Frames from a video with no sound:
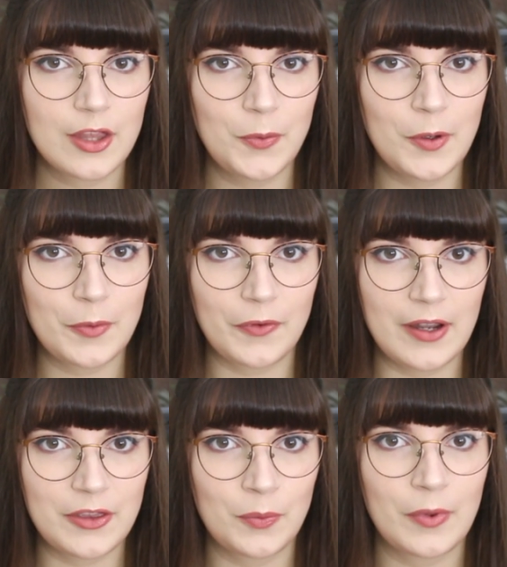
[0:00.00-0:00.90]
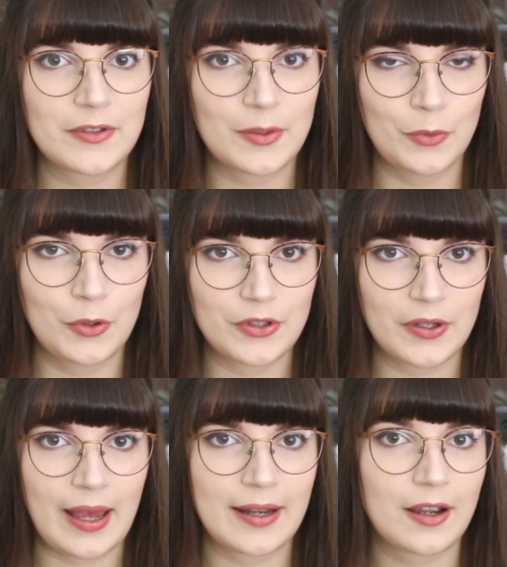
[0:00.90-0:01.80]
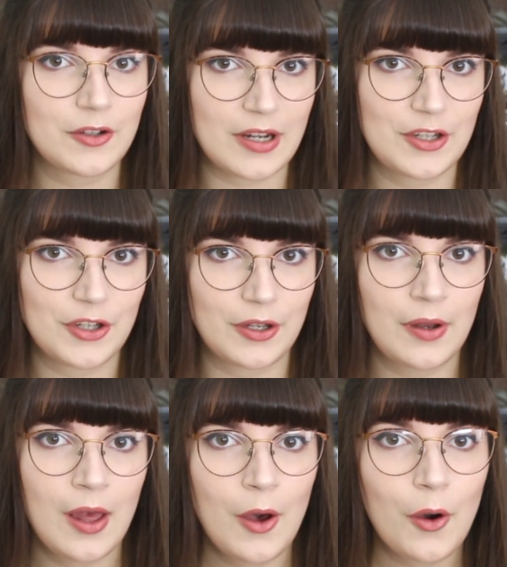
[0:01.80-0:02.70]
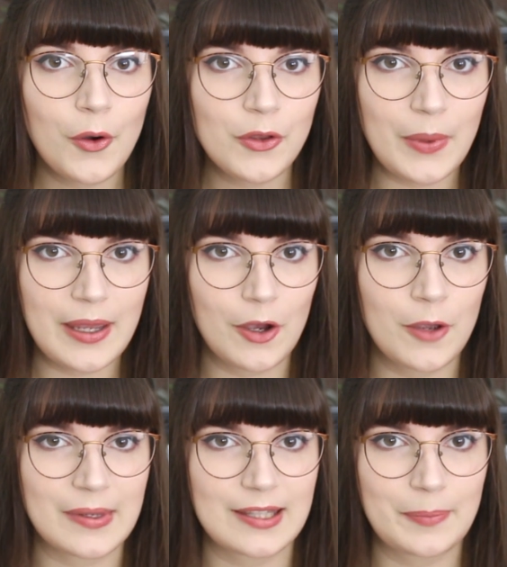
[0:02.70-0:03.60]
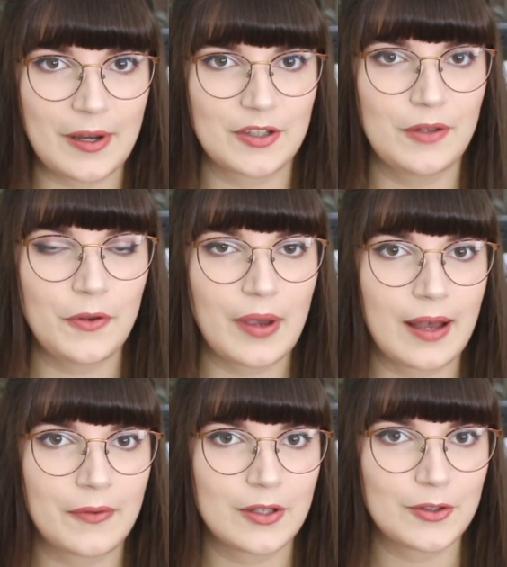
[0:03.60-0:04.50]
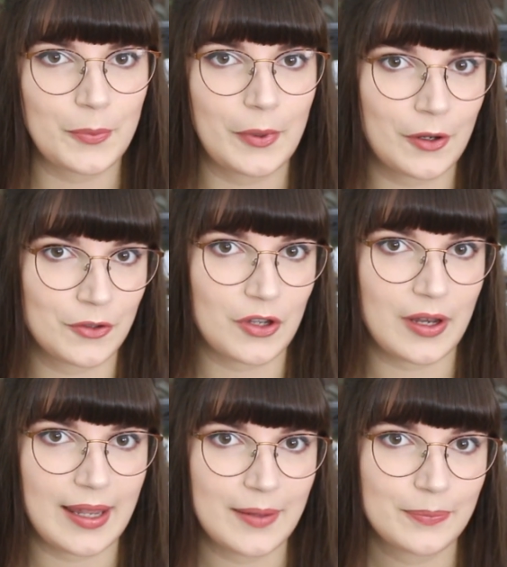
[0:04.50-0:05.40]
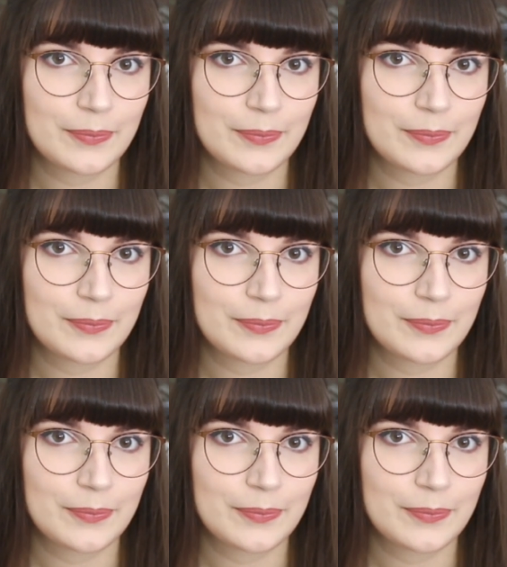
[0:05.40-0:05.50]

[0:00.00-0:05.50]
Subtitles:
that will provide them with some water and hydration on the way home, especially if you have a super long journey.